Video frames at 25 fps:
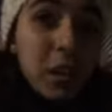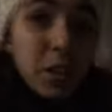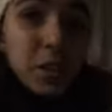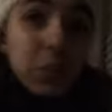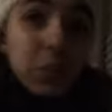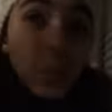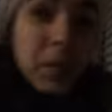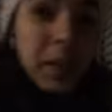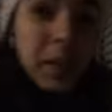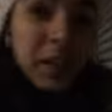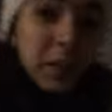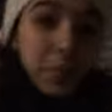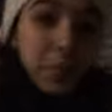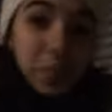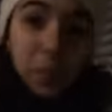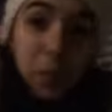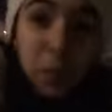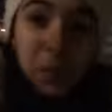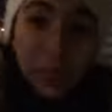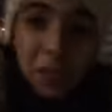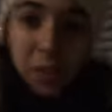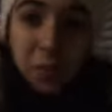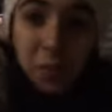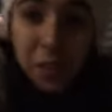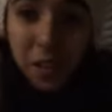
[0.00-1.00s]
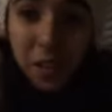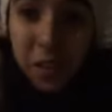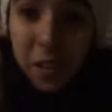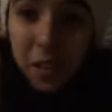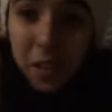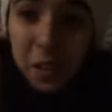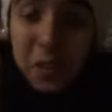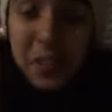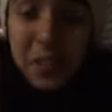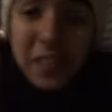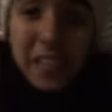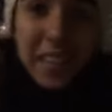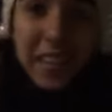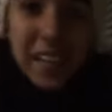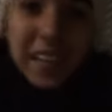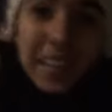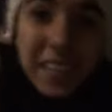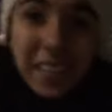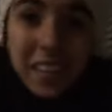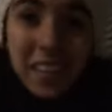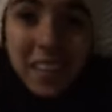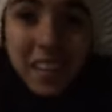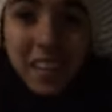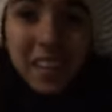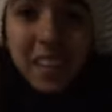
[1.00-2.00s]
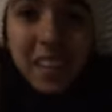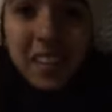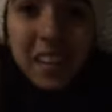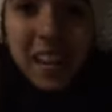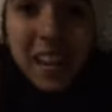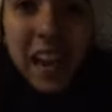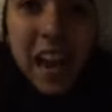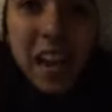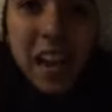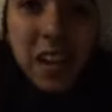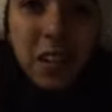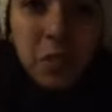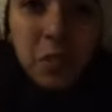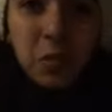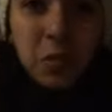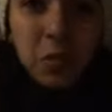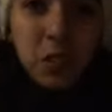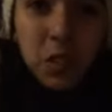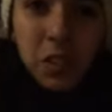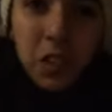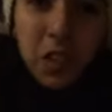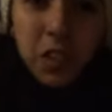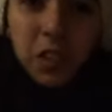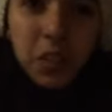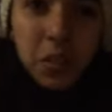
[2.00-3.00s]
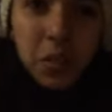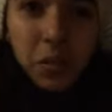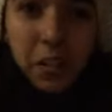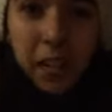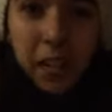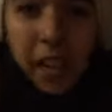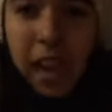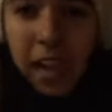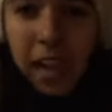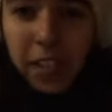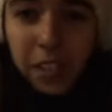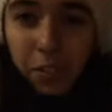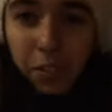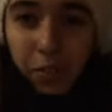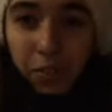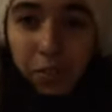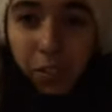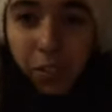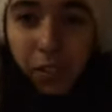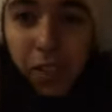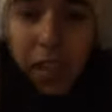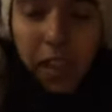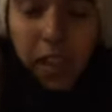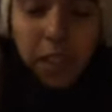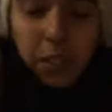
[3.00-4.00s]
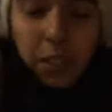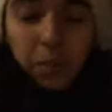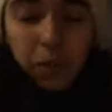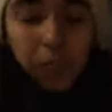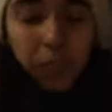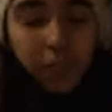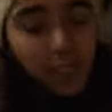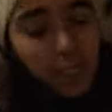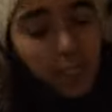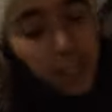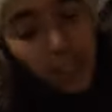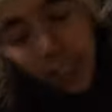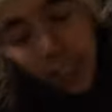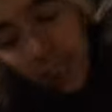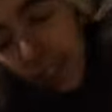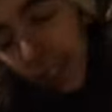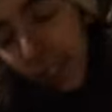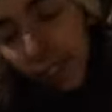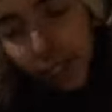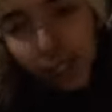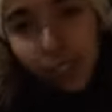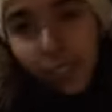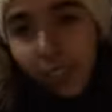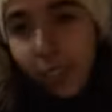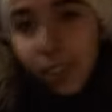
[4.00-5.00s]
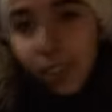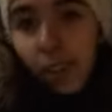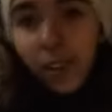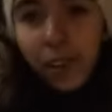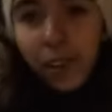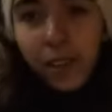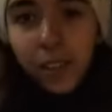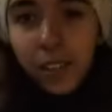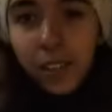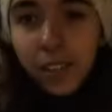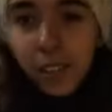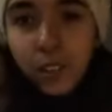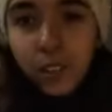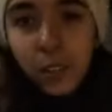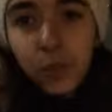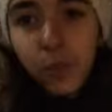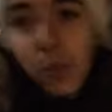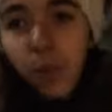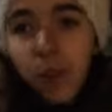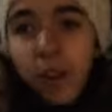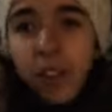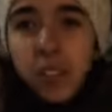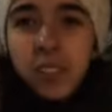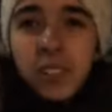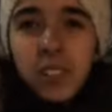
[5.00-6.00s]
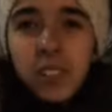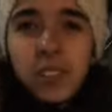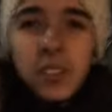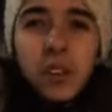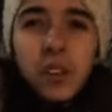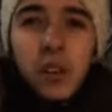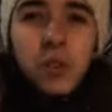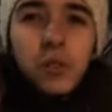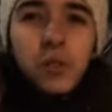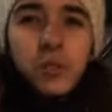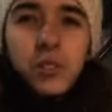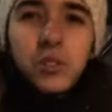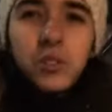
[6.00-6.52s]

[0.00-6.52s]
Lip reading: So we could film this video to get an actual good reaction for you guys. But, you know, she wanted to go.